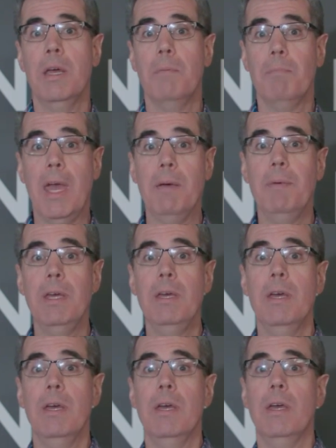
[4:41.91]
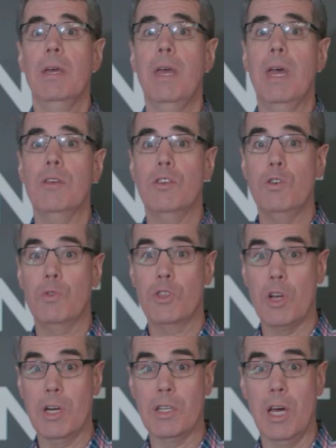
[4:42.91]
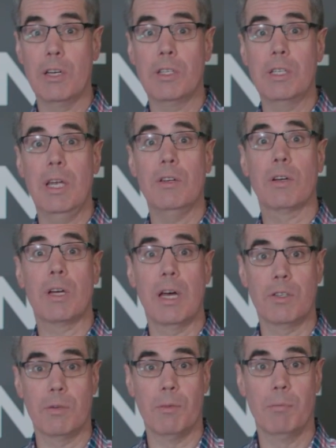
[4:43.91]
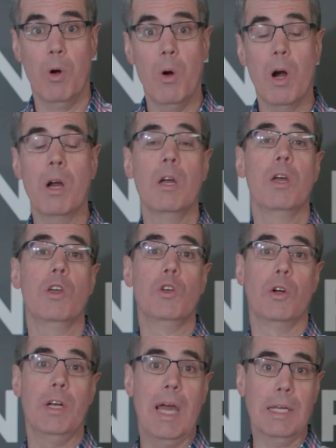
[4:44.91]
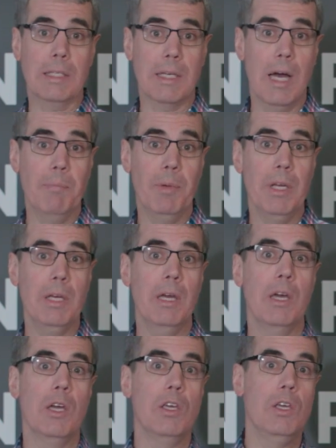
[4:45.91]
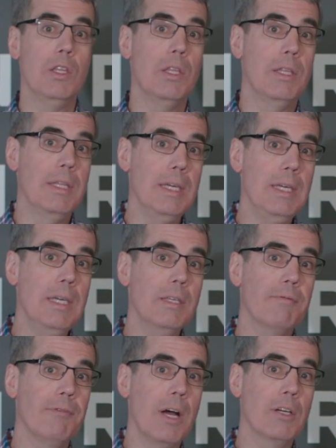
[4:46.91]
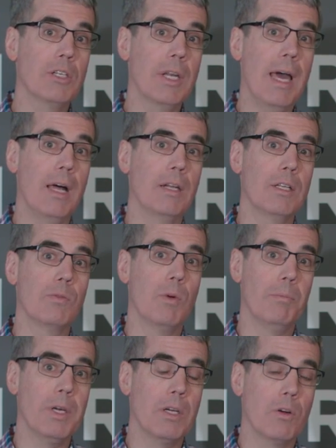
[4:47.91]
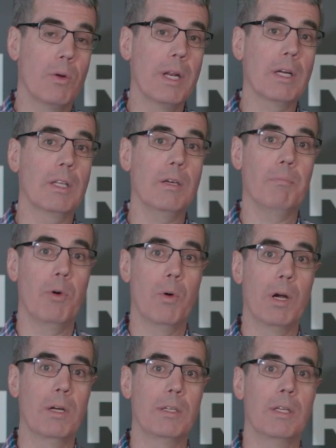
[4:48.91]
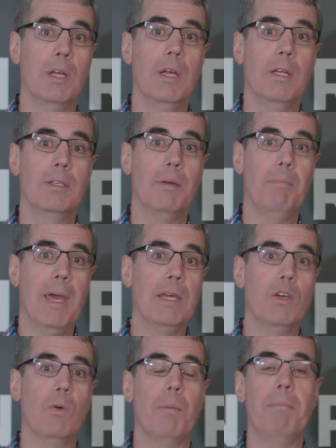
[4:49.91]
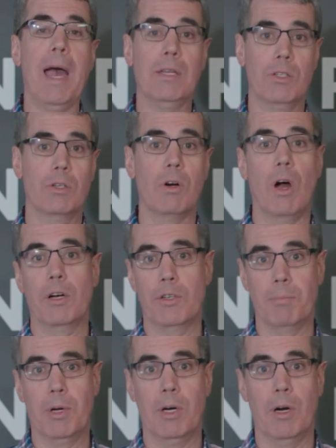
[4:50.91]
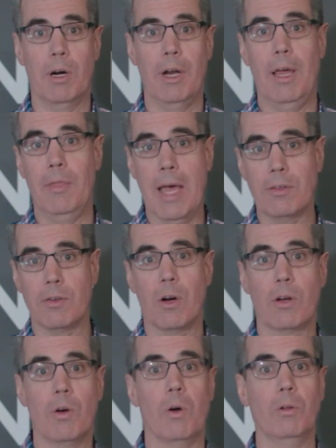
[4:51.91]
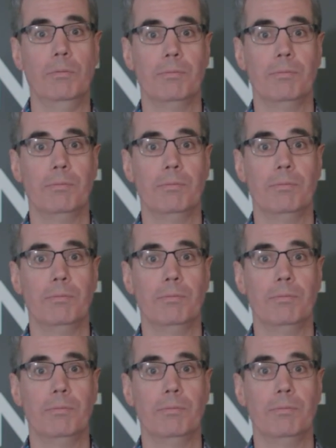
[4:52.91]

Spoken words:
maybe as you start to understand your customer more, your next company, these functionalities will be critically important to make you a master entrepreneur, and that's our goal.